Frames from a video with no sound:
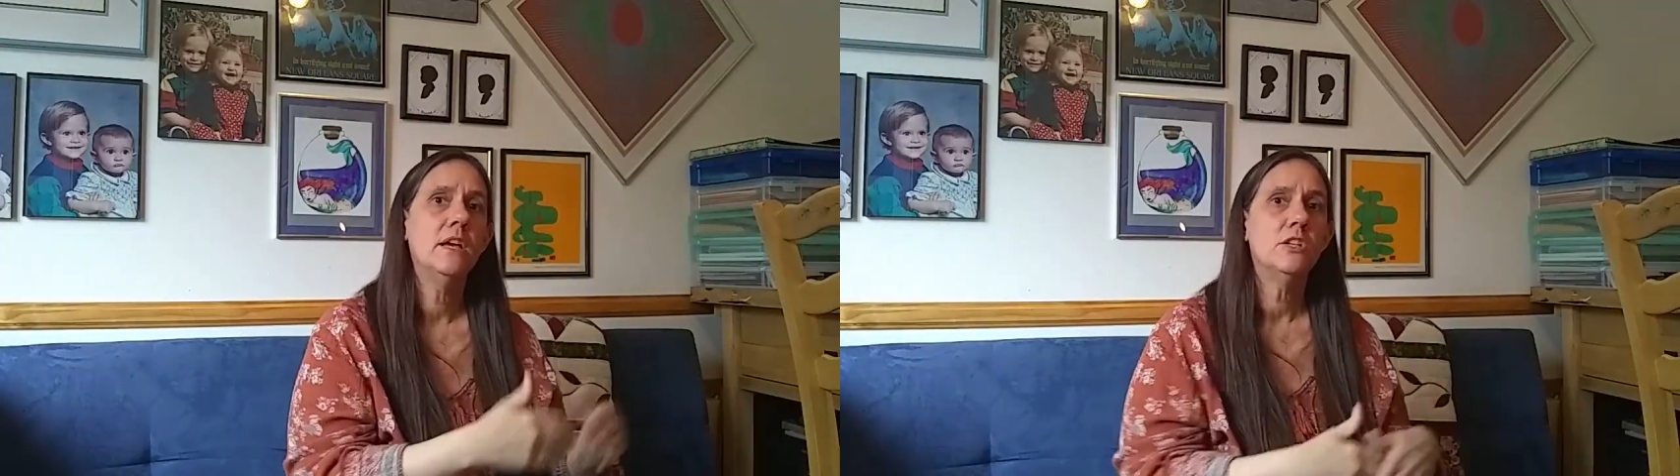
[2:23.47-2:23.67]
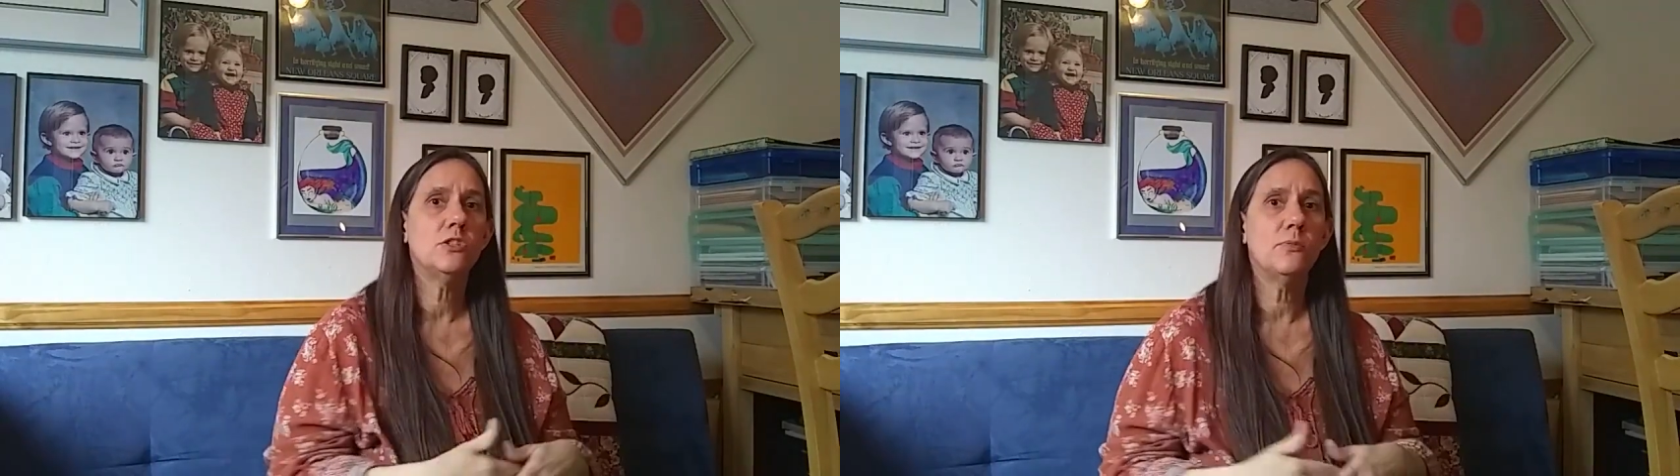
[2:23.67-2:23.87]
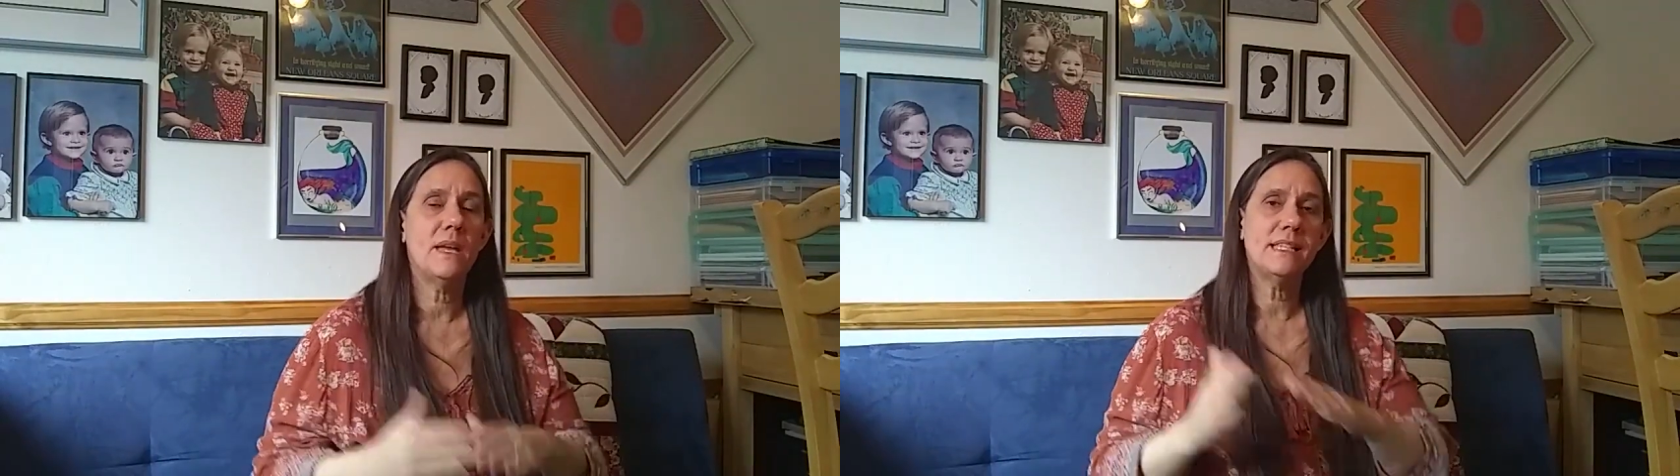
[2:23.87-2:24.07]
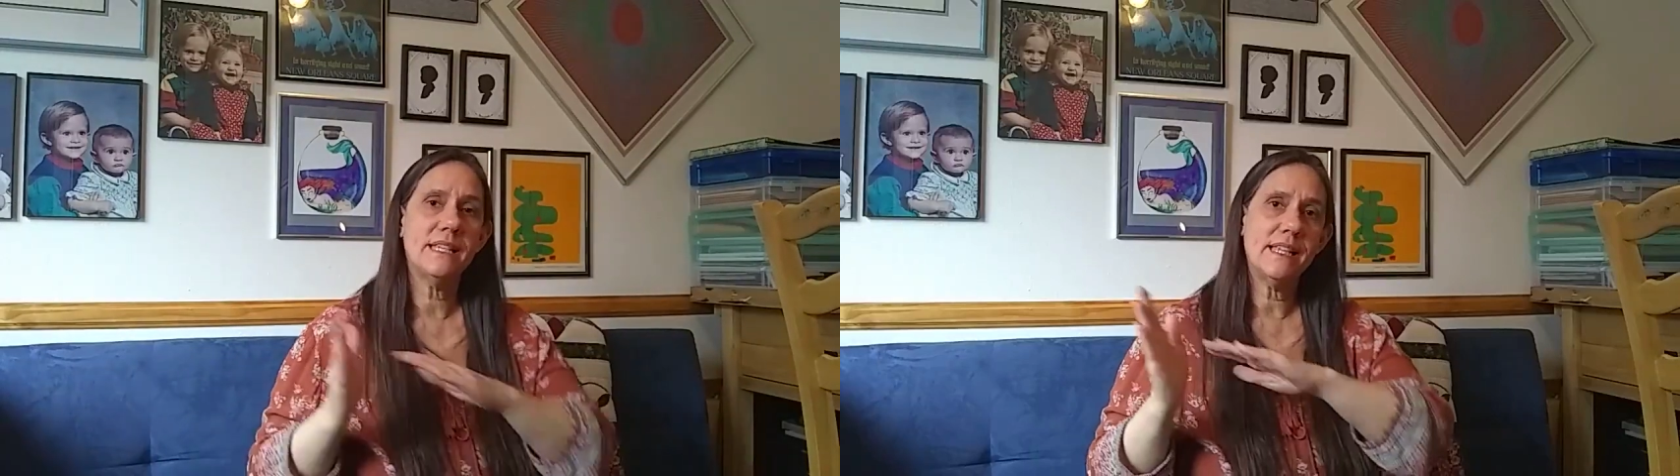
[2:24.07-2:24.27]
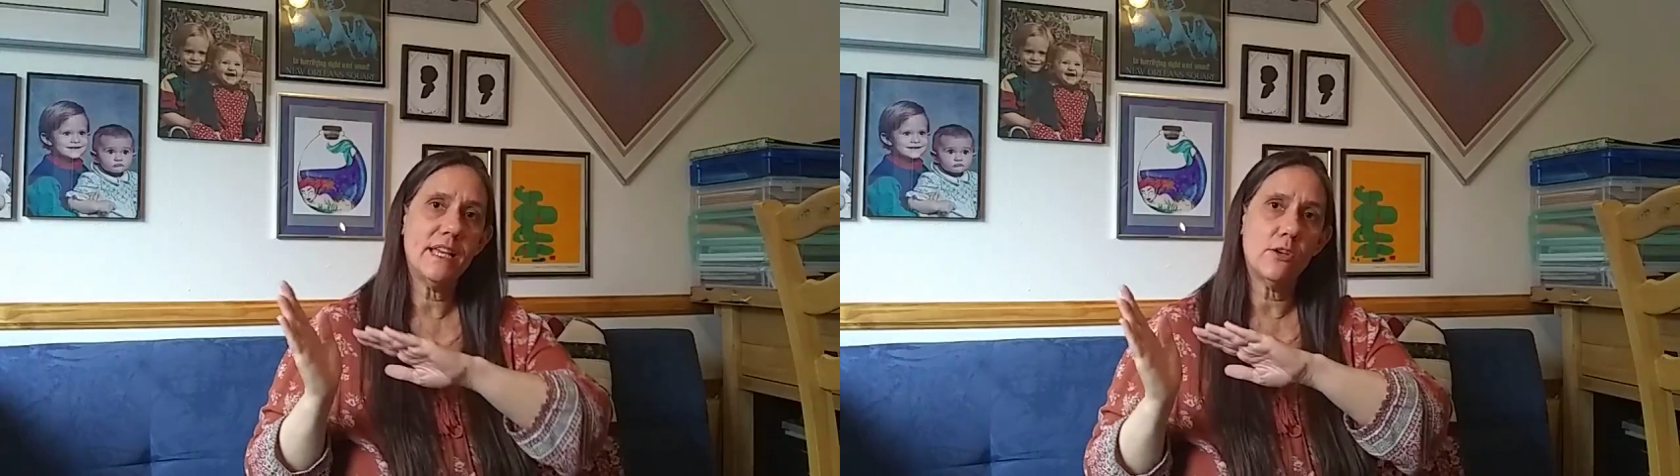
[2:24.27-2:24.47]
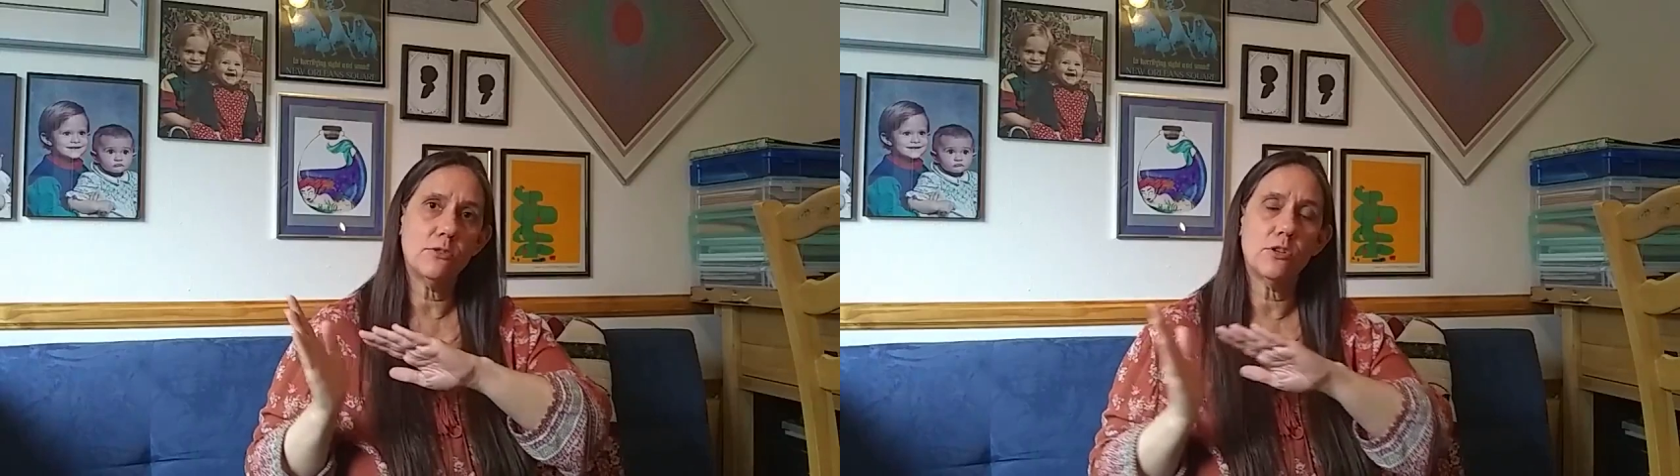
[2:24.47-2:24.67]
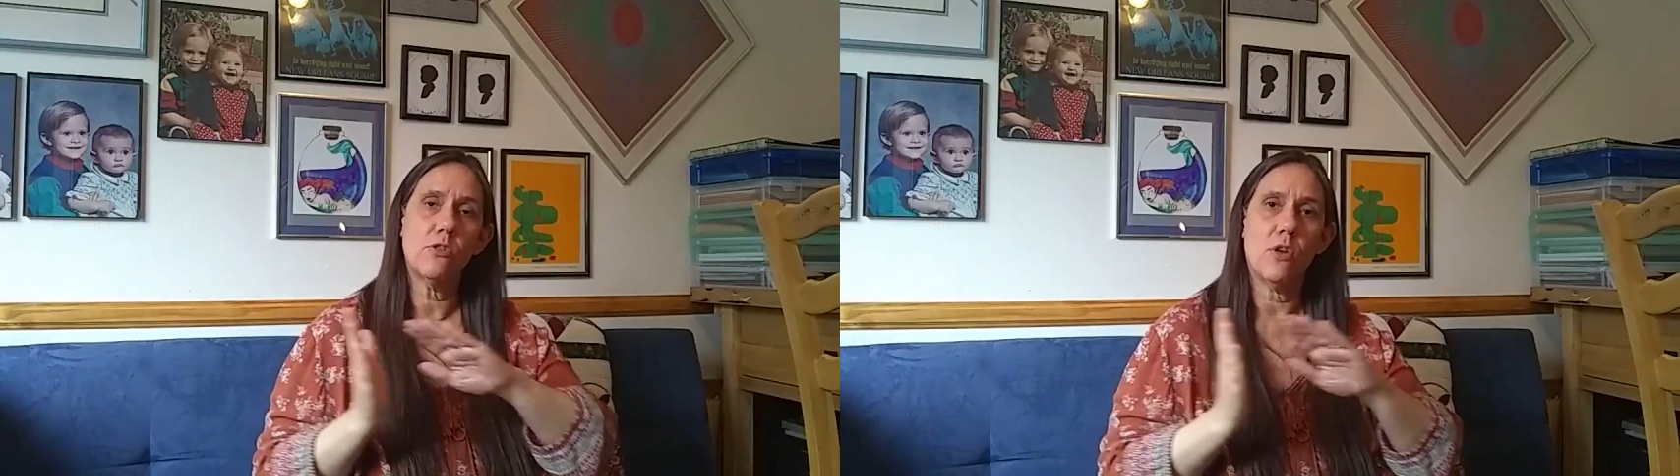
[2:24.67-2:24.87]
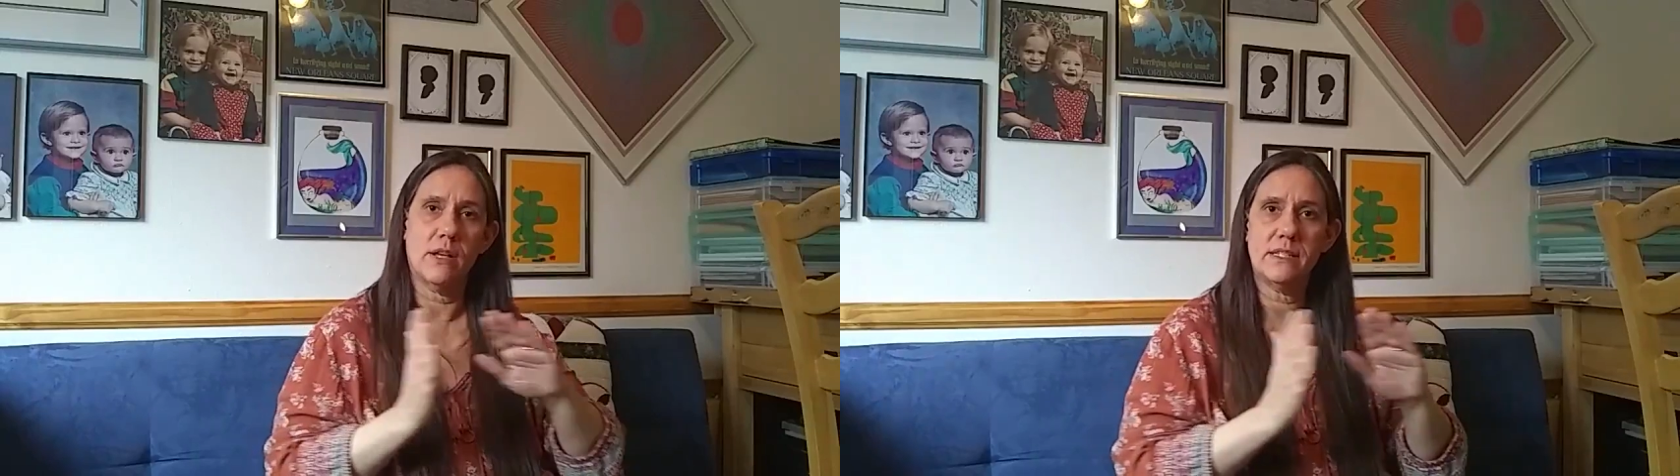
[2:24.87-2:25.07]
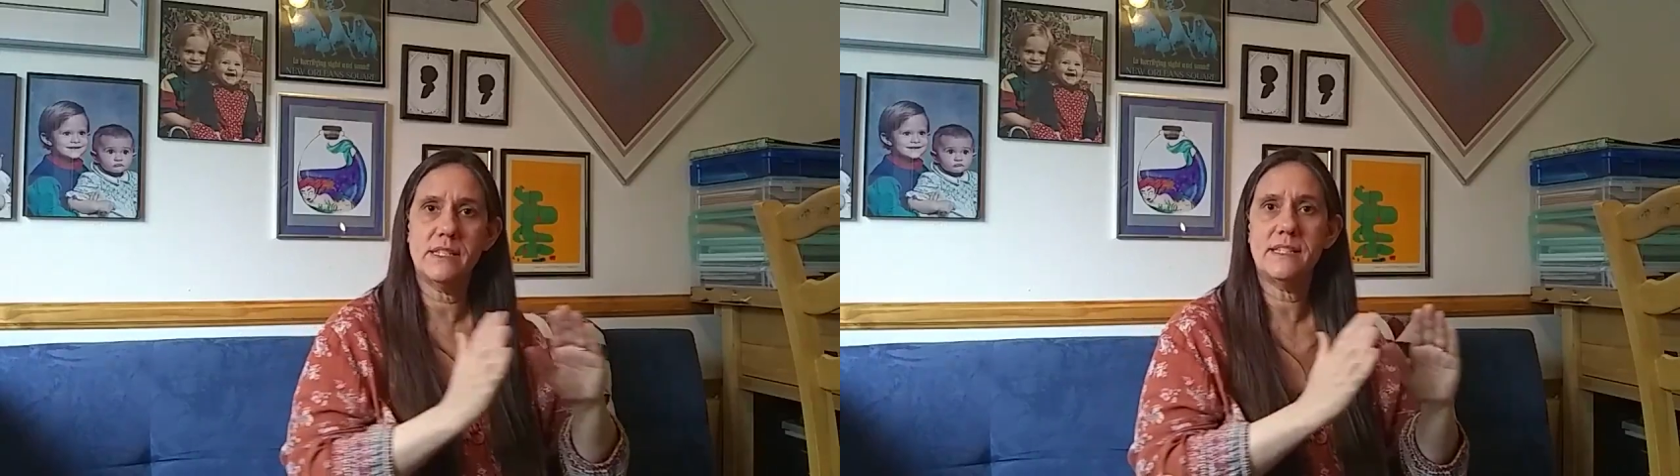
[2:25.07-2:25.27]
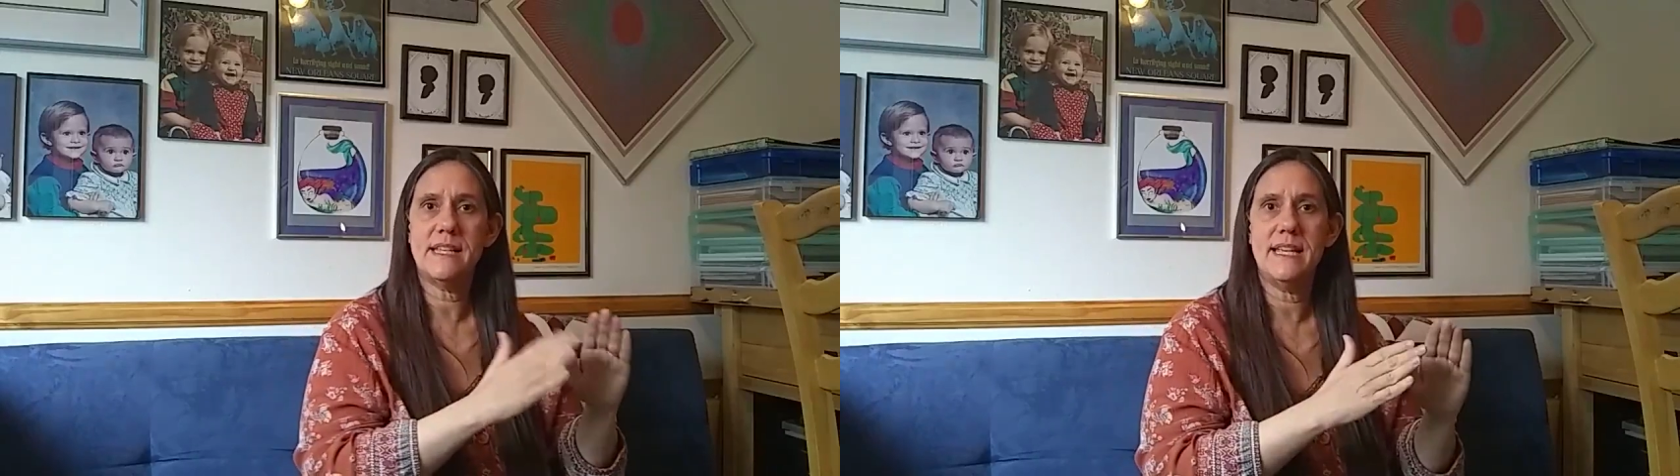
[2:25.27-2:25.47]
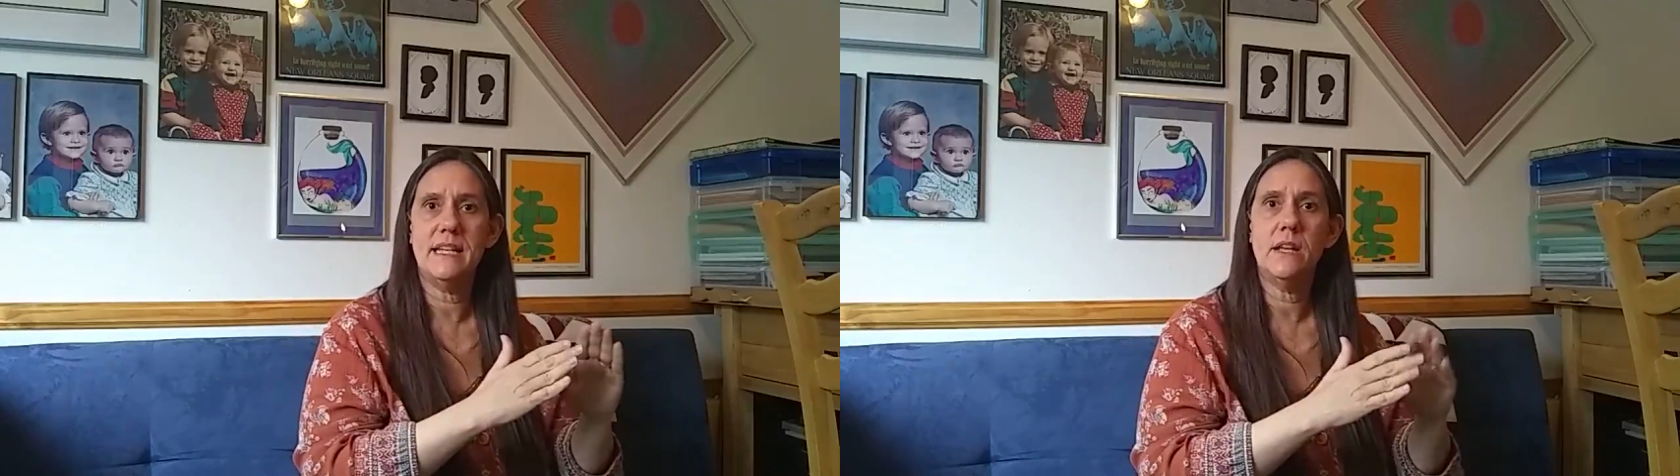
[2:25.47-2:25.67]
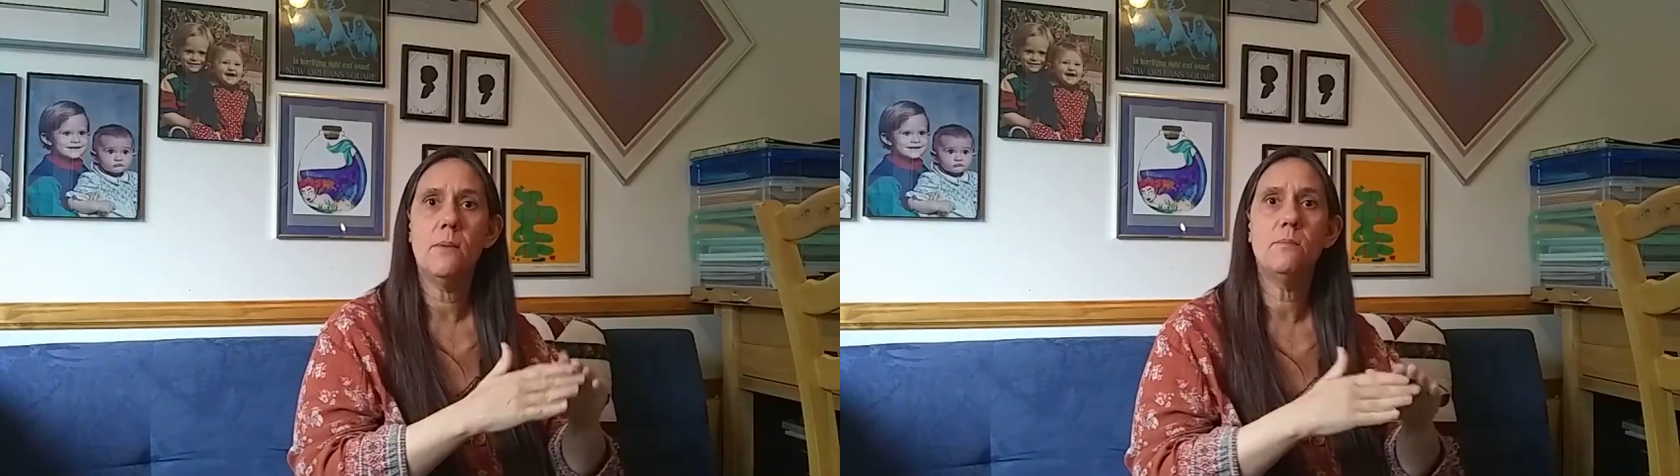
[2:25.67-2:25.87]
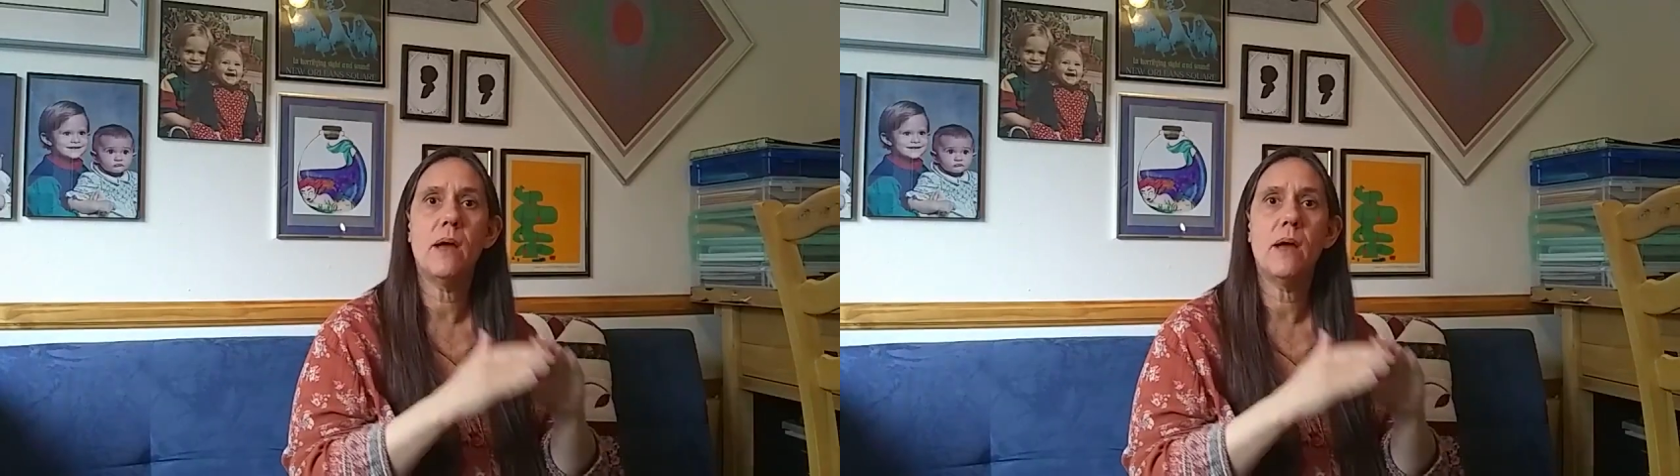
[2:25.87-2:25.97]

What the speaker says: So basically it goes across the scene,